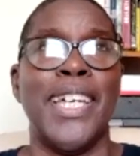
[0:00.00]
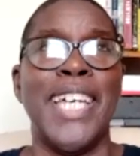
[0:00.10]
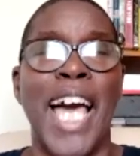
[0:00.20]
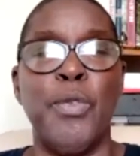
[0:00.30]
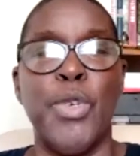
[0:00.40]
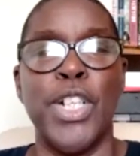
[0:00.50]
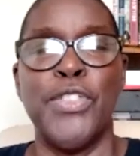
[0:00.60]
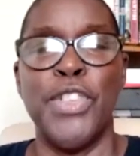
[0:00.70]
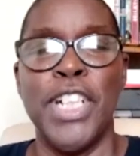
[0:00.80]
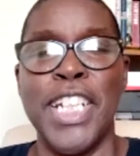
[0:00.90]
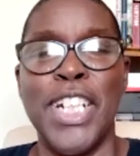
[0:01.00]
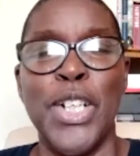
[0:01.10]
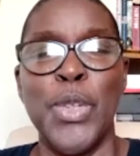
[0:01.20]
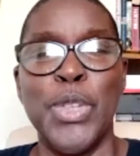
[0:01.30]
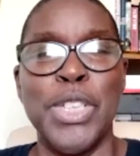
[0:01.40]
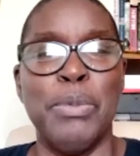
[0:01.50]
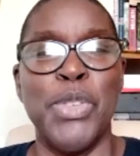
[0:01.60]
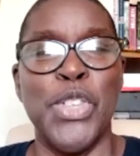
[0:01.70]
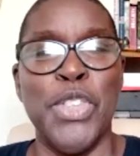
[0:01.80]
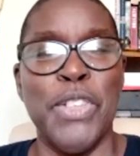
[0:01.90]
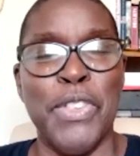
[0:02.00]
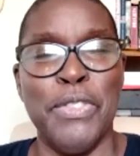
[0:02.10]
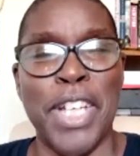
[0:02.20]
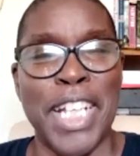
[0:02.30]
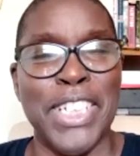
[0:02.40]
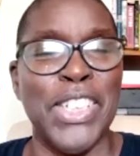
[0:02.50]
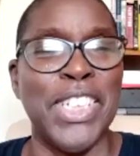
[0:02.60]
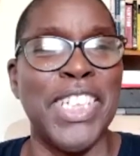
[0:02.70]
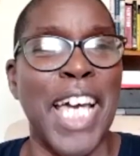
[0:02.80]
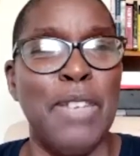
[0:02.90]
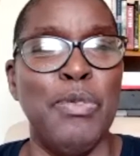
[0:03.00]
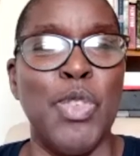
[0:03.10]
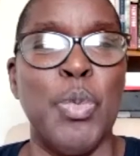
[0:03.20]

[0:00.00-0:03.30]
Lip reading: worked for a little known subsidiary of the Financial Times,